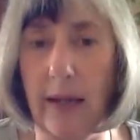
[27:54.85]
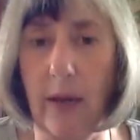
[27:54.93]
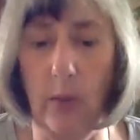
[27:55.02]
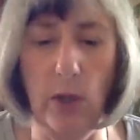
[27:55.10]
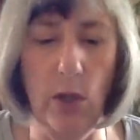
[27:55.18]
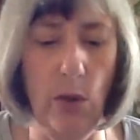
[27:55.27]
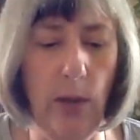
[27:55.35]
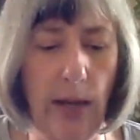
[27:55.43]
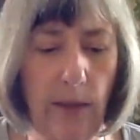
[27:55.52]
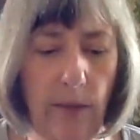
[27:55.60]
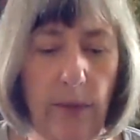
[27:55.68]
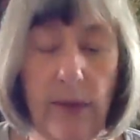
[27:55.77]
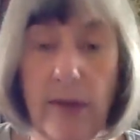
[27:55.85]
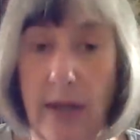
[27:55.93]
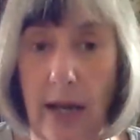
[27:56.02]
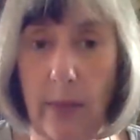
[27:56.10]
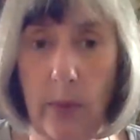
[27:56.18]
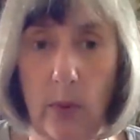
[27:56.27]
and we do have
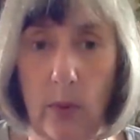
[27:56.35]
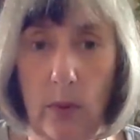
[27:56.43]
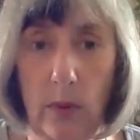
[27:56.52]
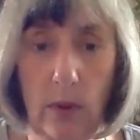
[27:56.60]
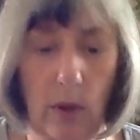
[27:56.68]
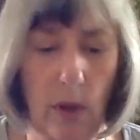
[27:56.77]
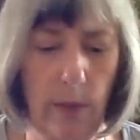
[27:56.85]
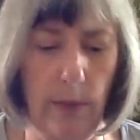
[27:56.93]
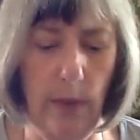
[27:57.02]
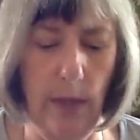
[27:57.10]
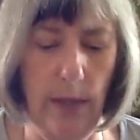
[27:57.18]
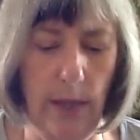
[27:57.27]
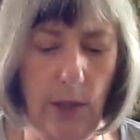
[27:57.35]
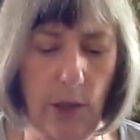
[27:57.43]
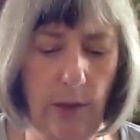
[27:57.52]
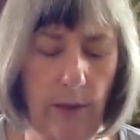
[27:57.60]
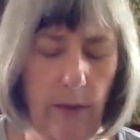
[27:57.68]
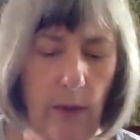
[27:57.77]
stable global
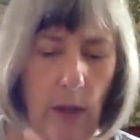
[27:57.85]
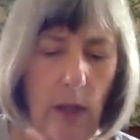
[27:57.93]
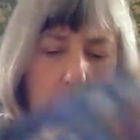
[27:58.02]
conditions.